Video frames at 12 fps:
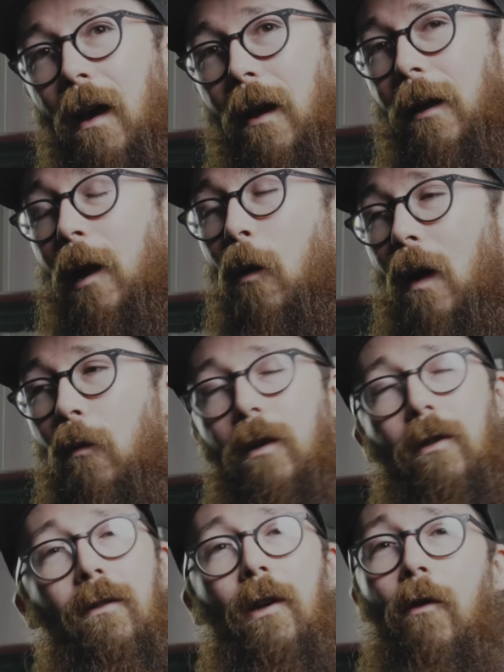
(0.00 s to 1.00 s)
and I know I
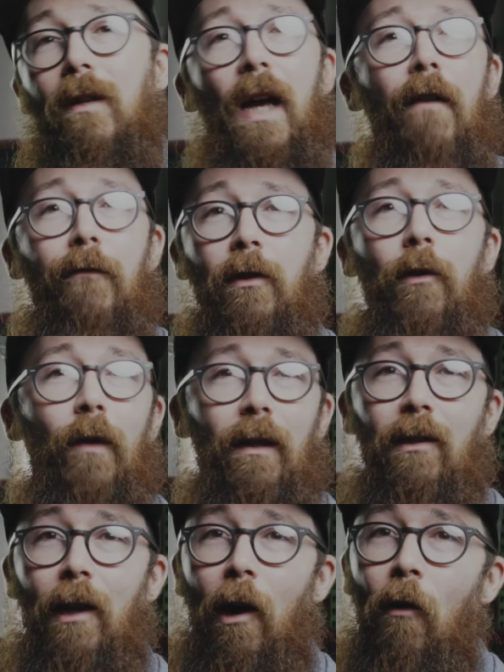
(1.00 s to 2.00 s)
would go deaf doing
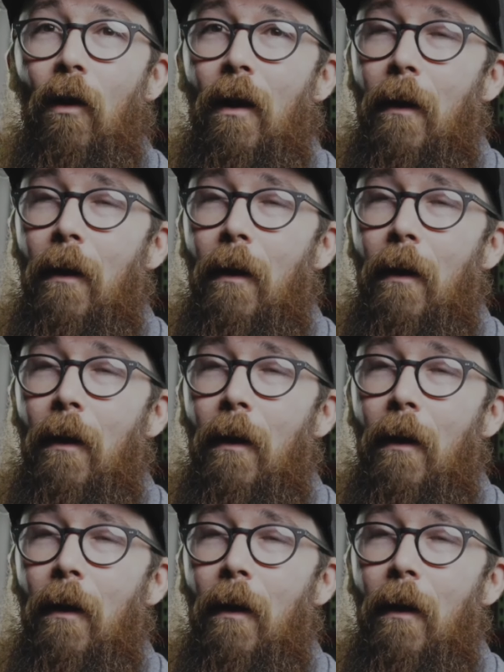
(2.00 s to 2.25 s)
so.